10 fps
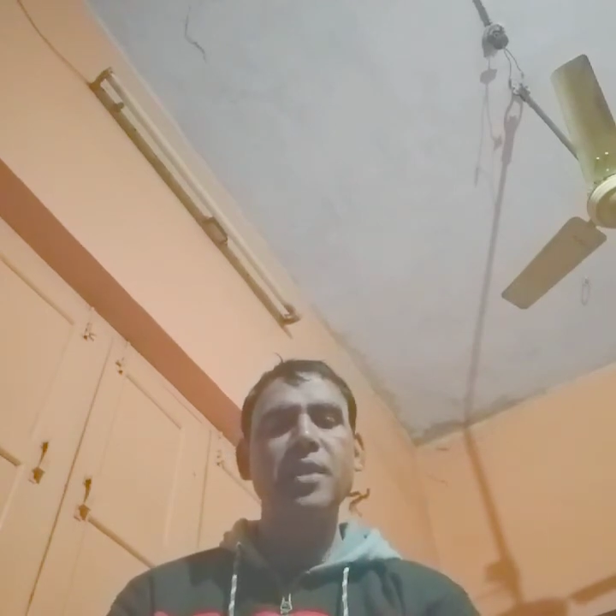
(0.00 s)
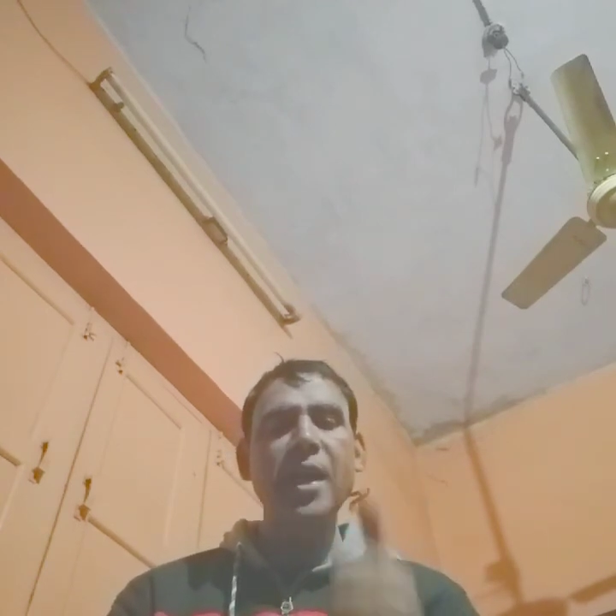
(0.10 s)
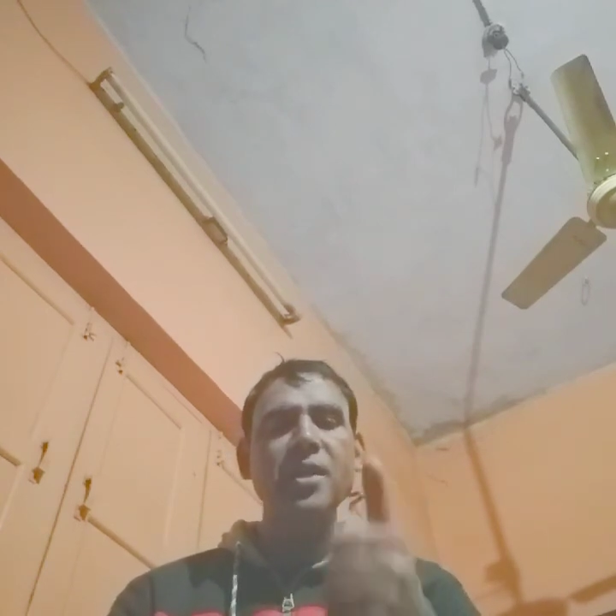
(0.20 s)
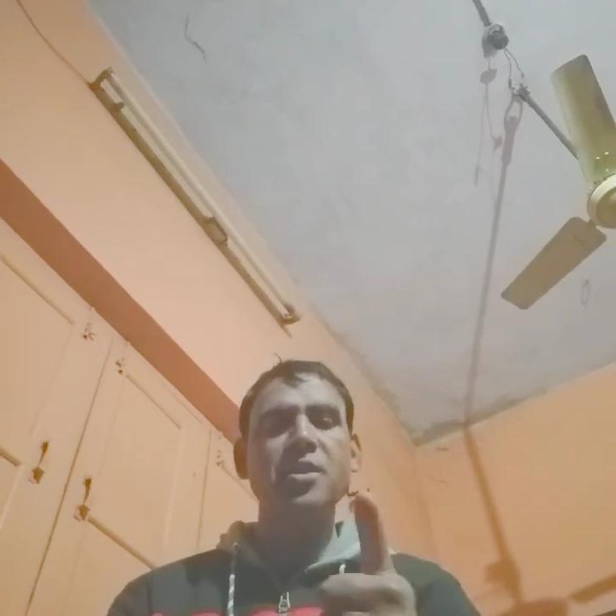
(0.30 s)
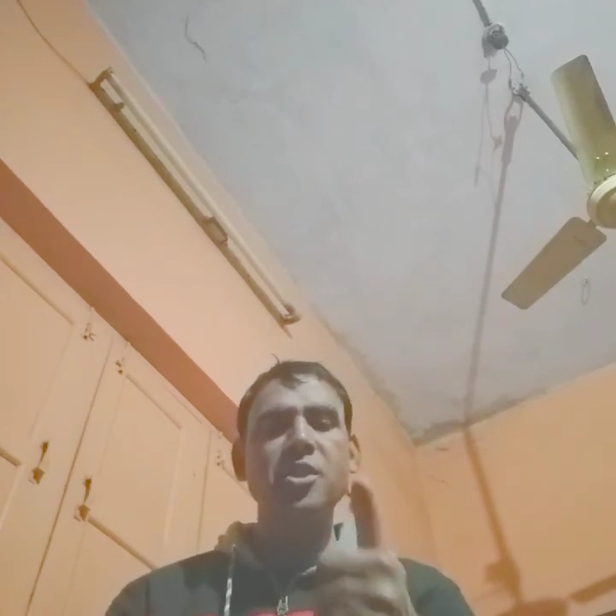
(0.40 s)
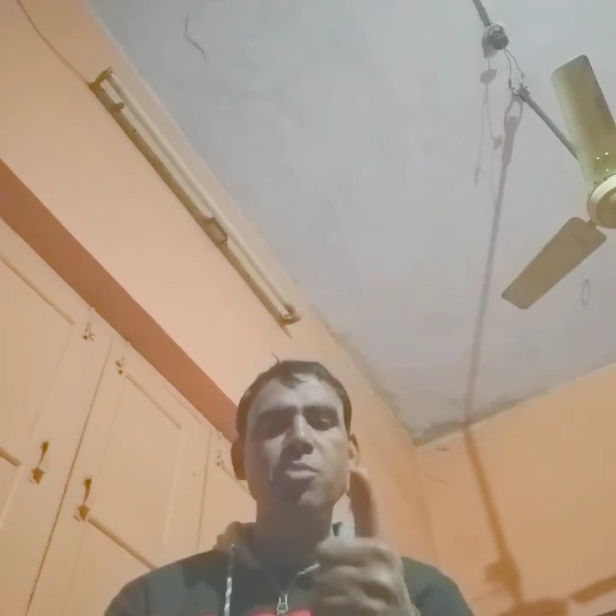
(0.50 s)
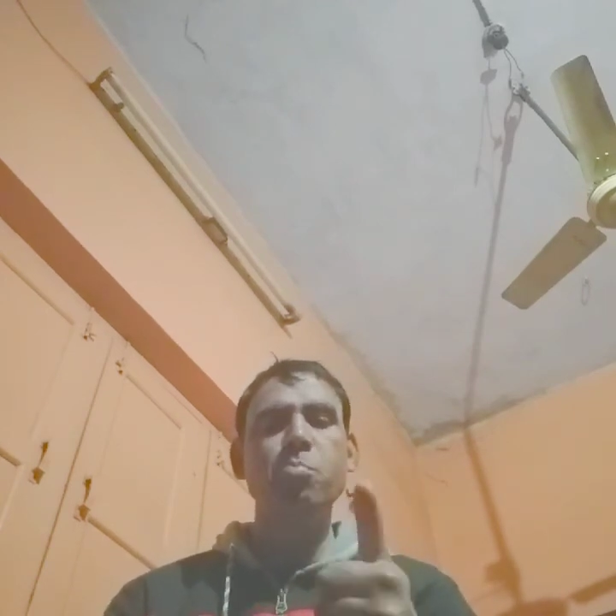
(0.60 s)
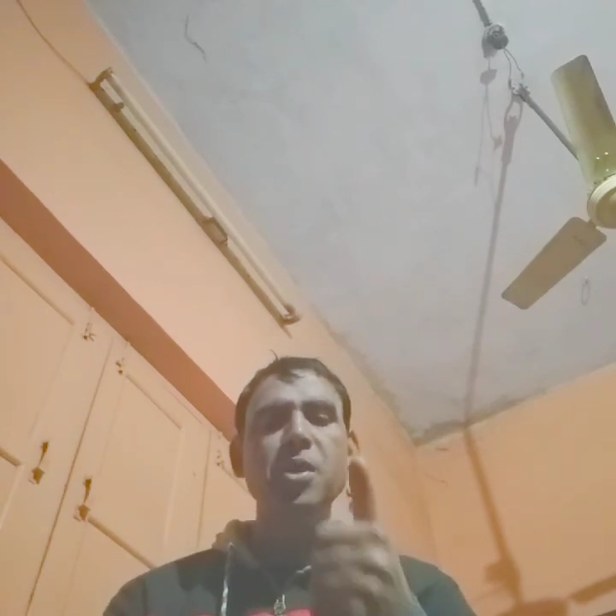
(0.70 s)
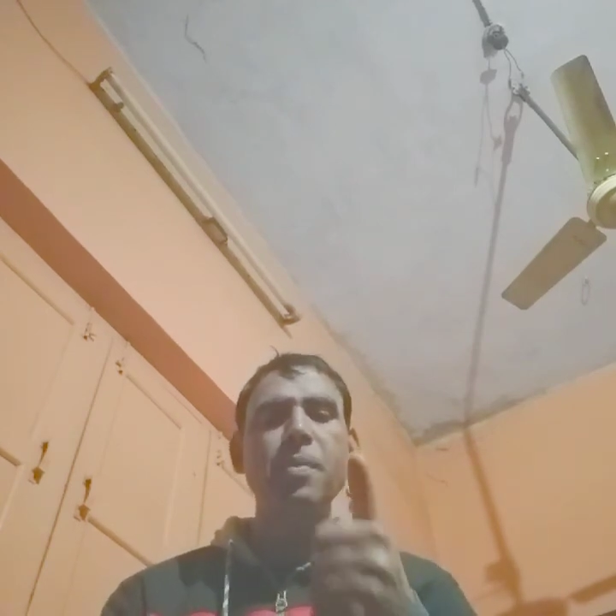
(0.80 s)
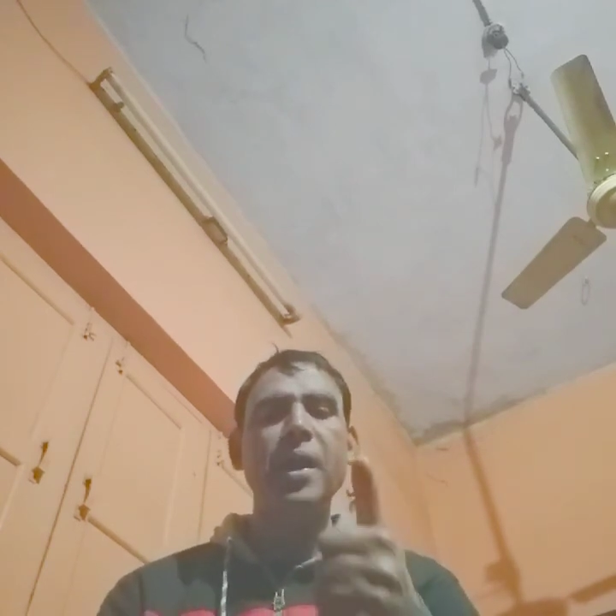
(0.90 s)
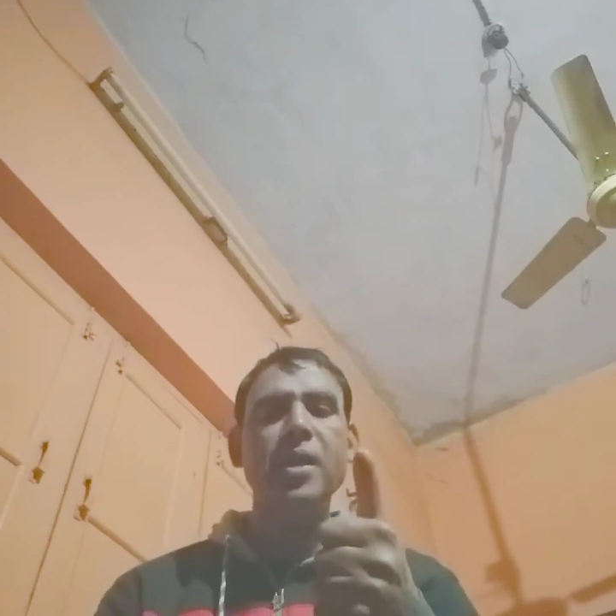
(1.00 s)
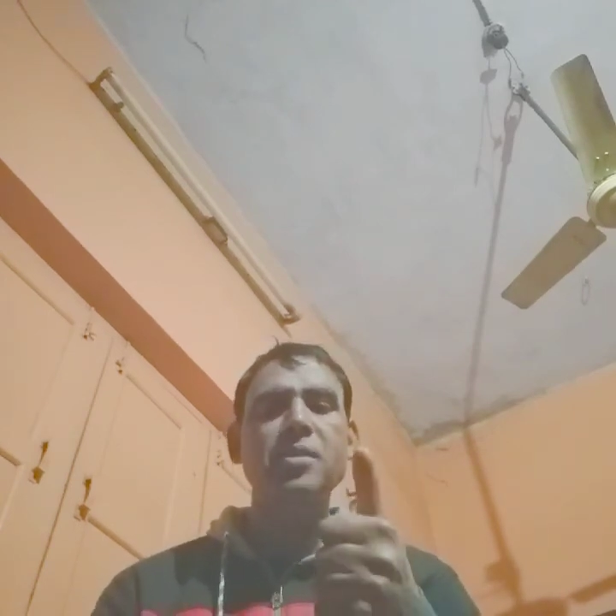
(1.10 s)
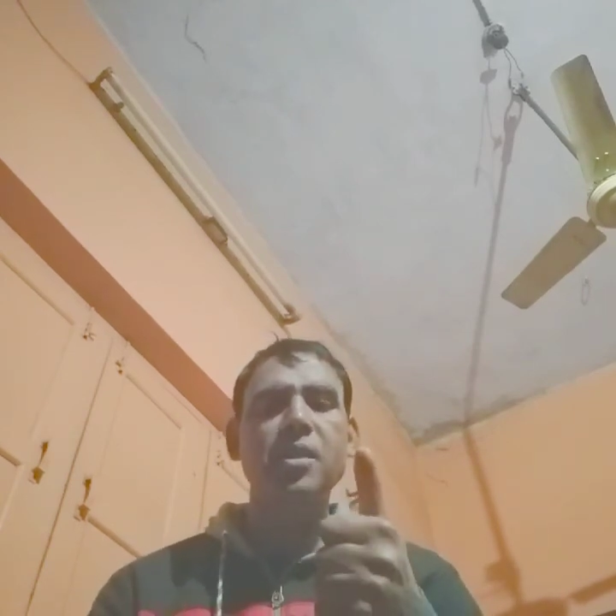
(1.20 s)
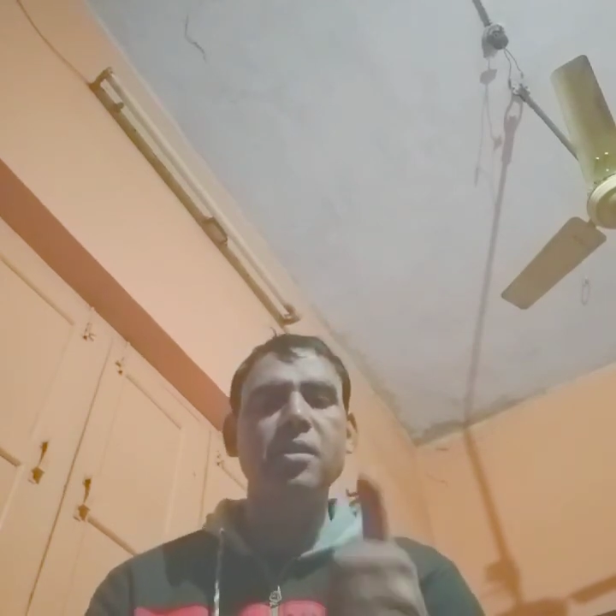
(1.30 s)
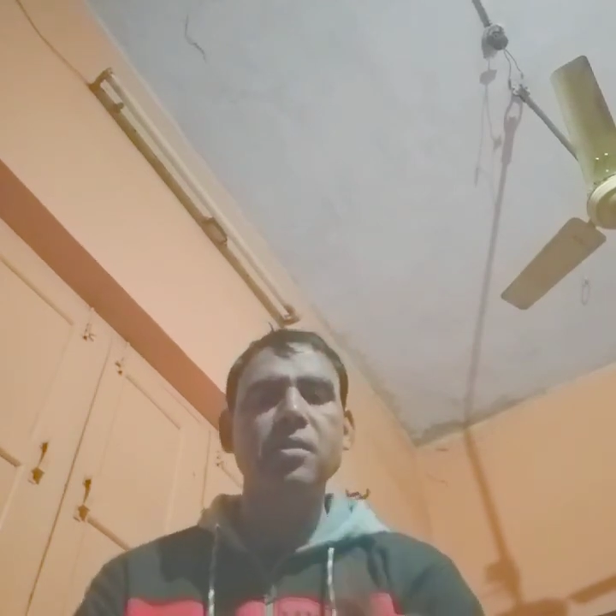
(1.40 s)
thanks be
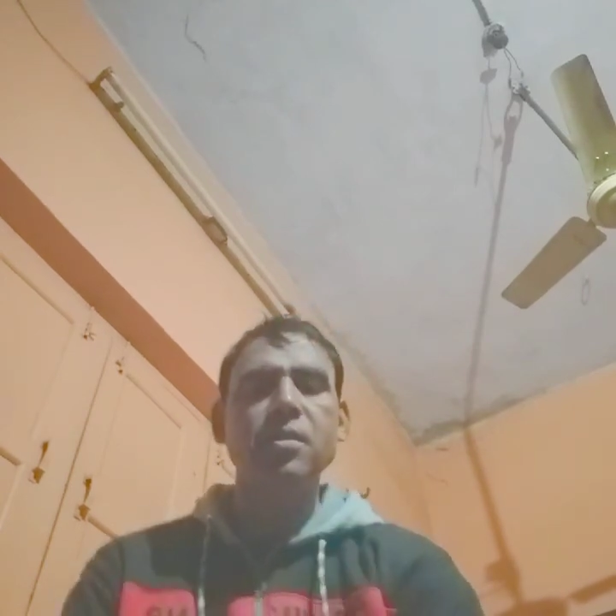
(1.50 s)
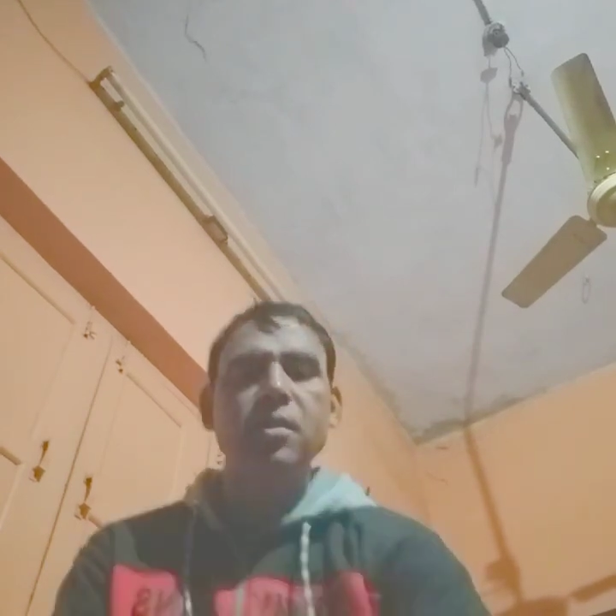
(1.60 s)
balanced